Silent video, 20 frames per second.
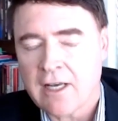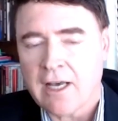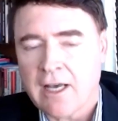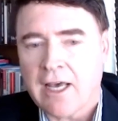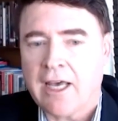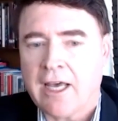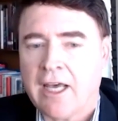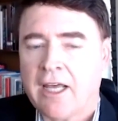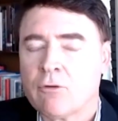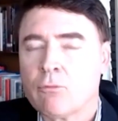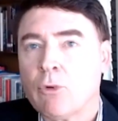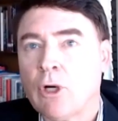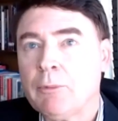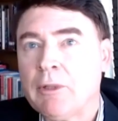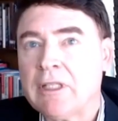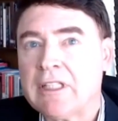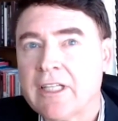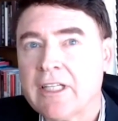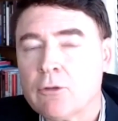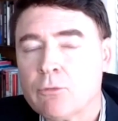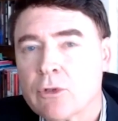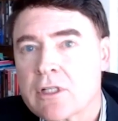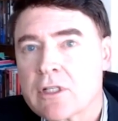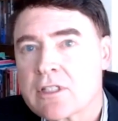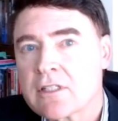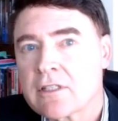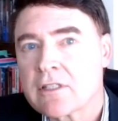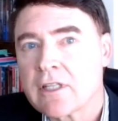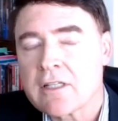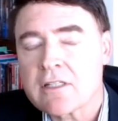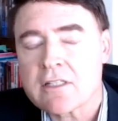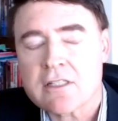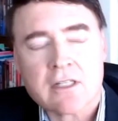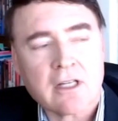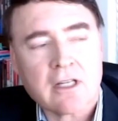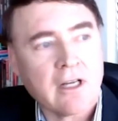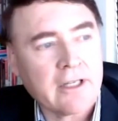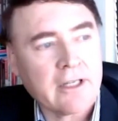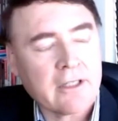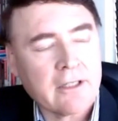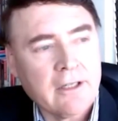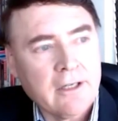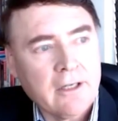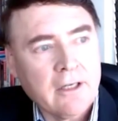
And what we did was things like